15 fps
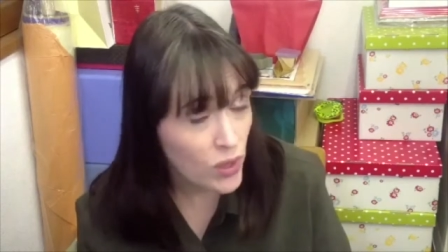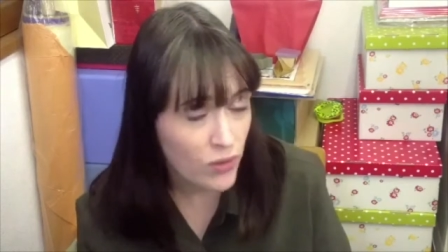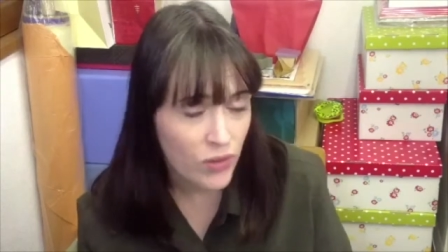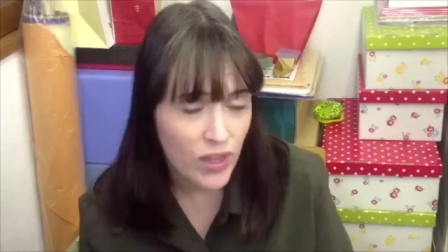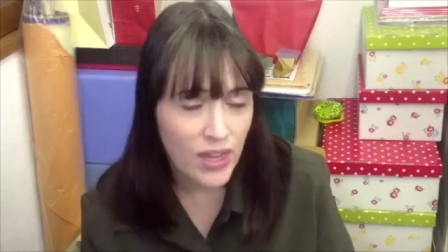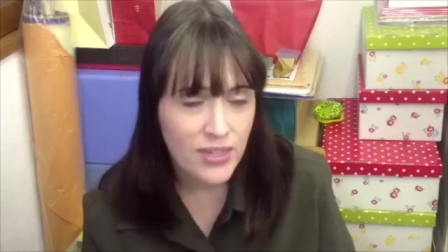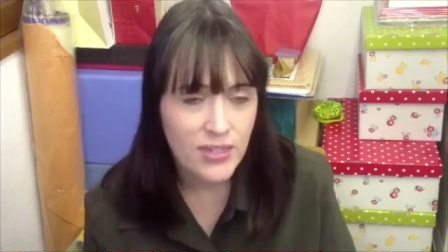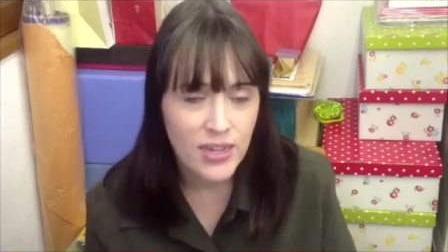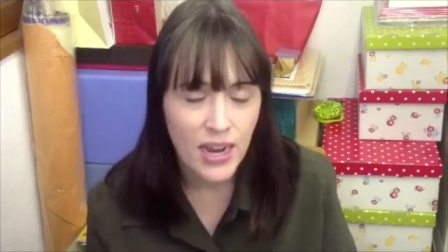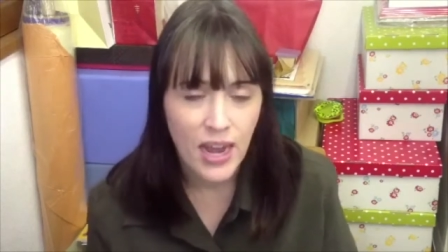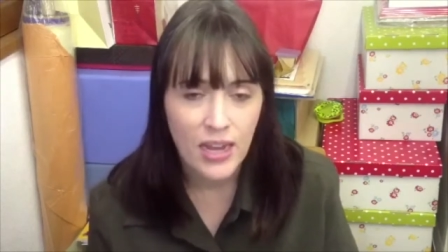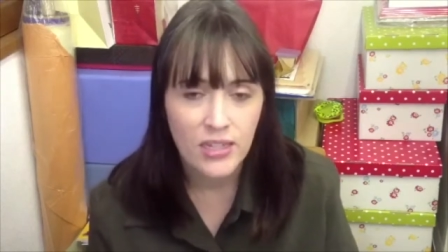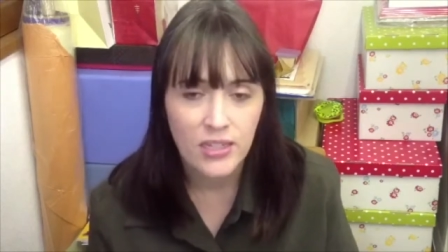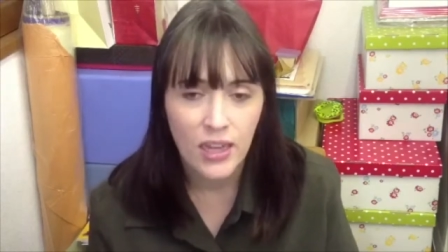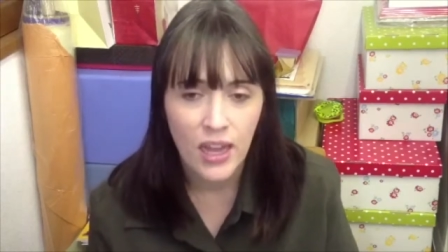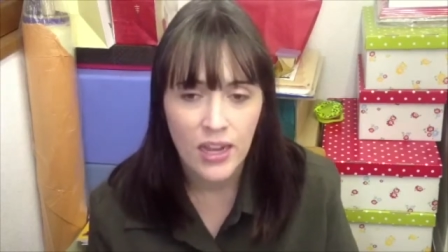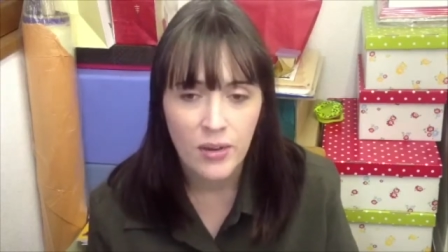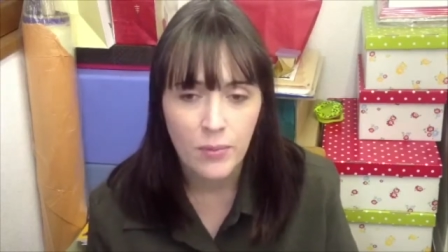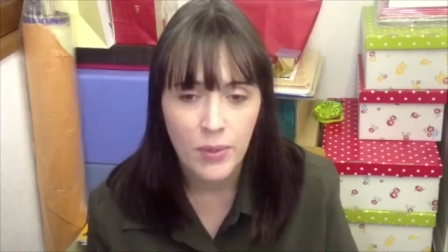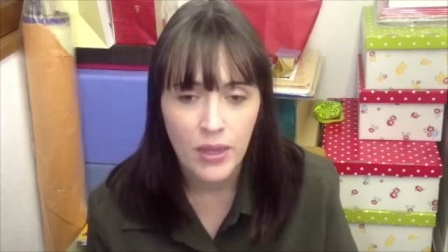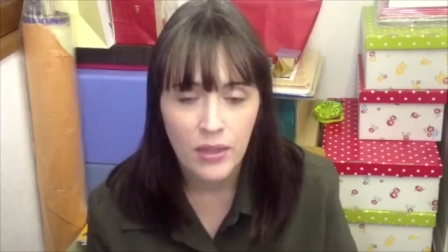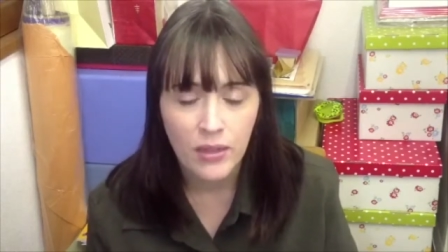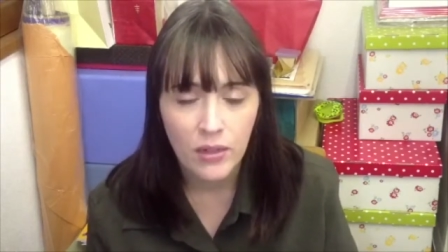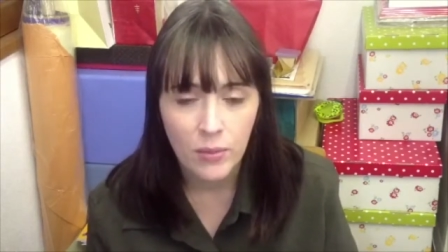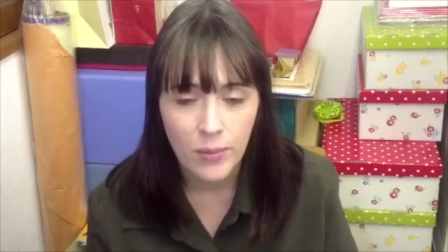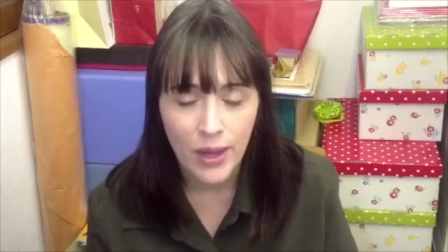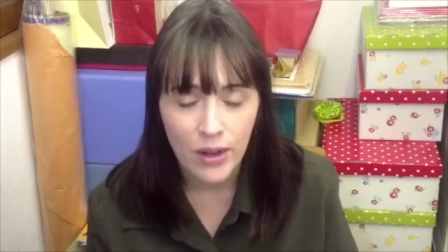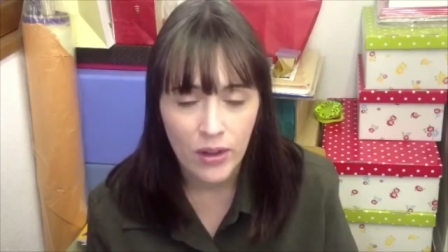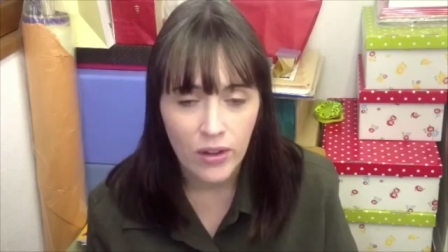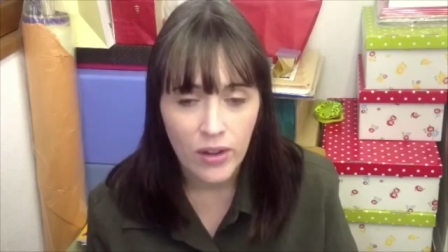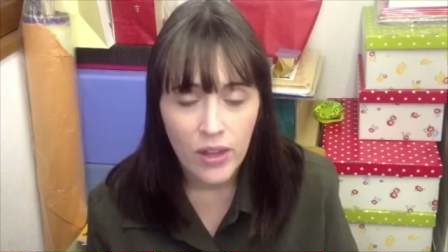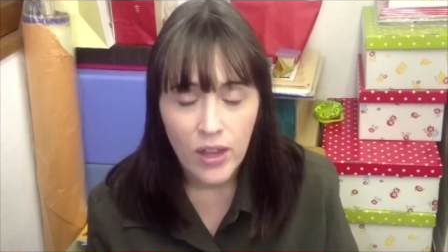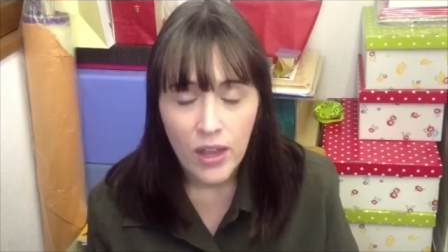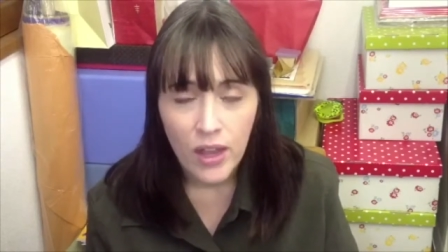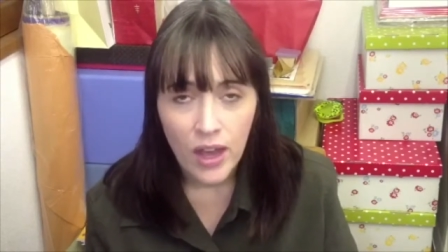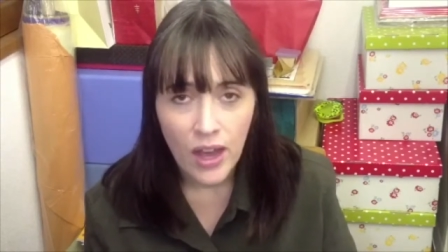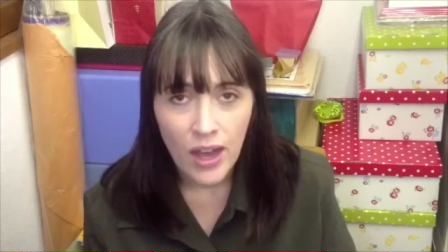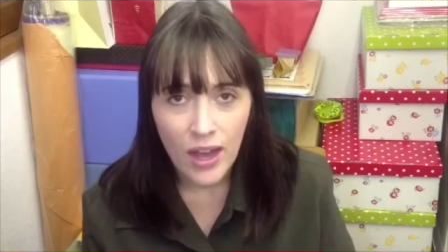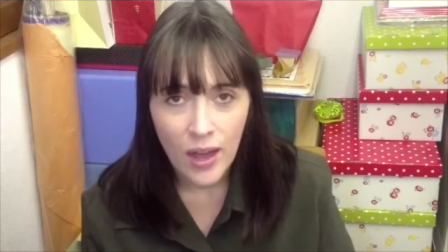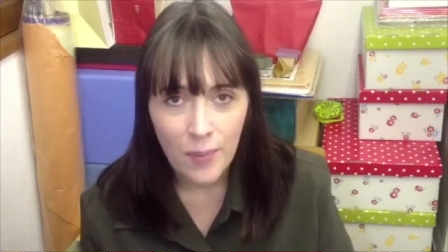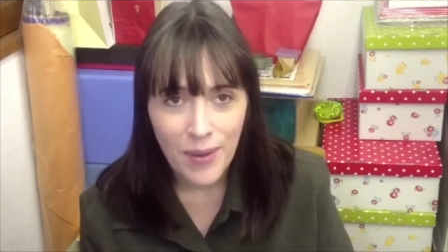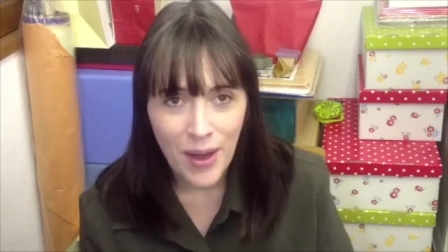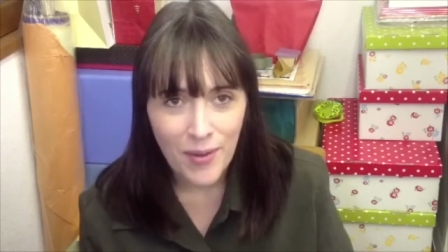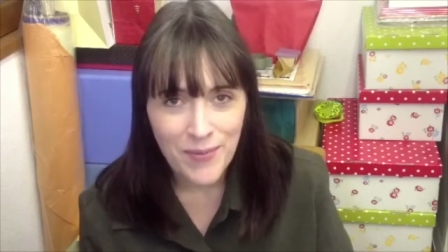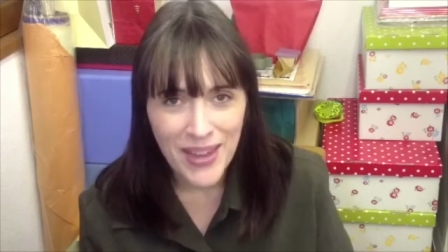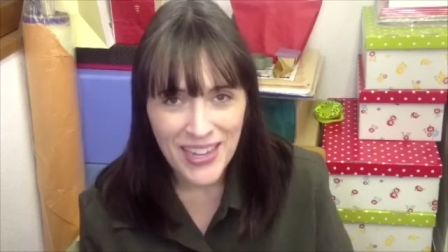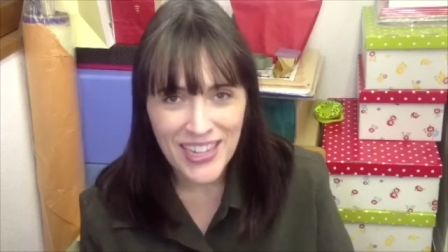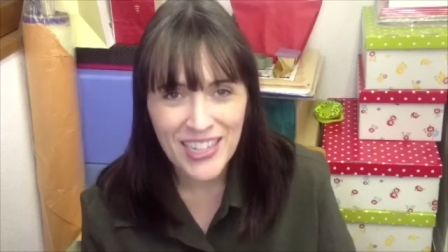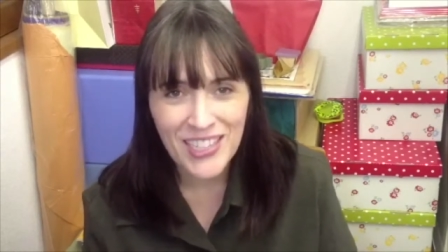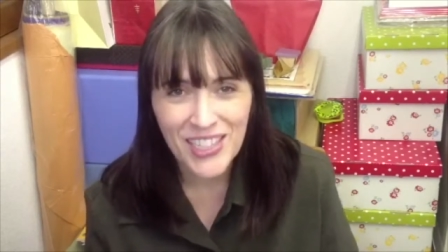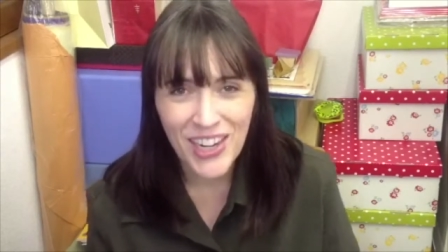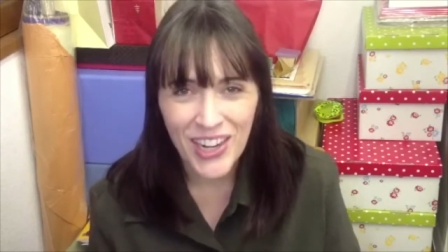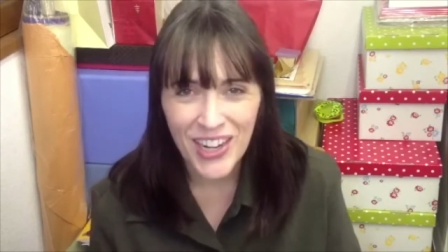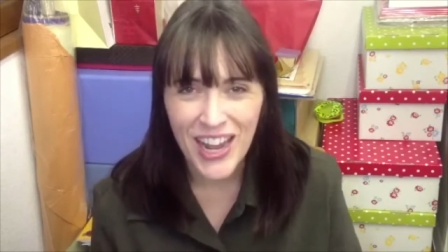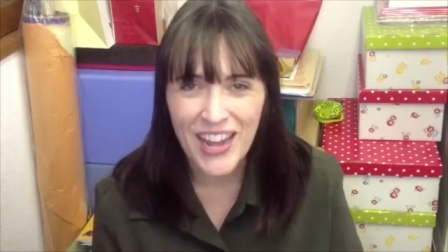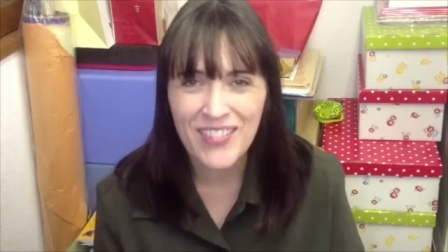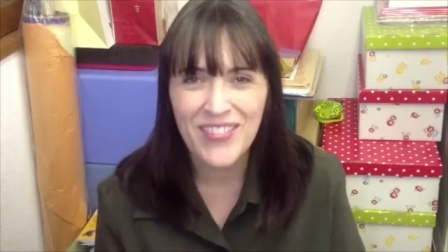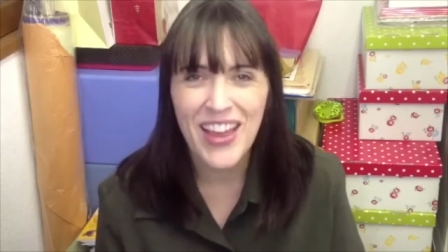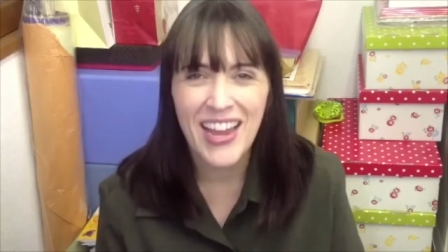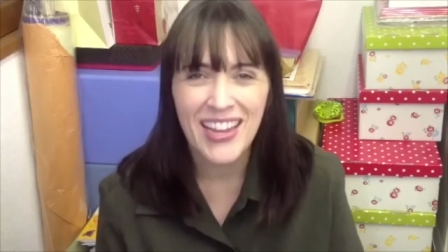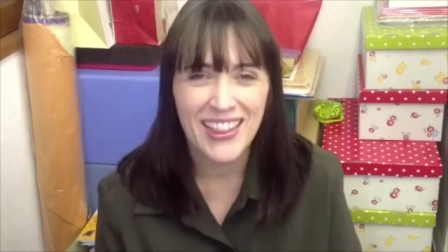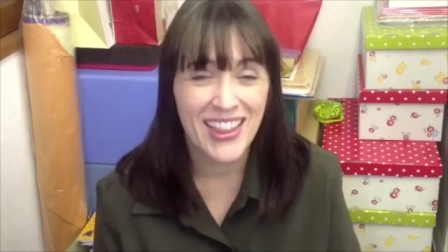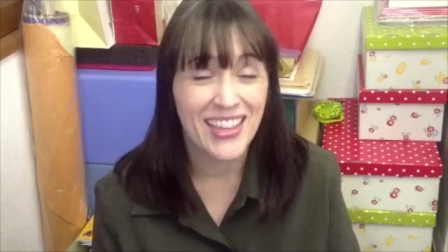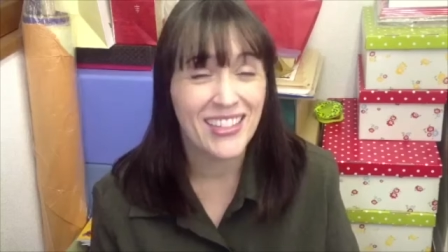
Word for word: I realized I had to kind of be a little better about making sure to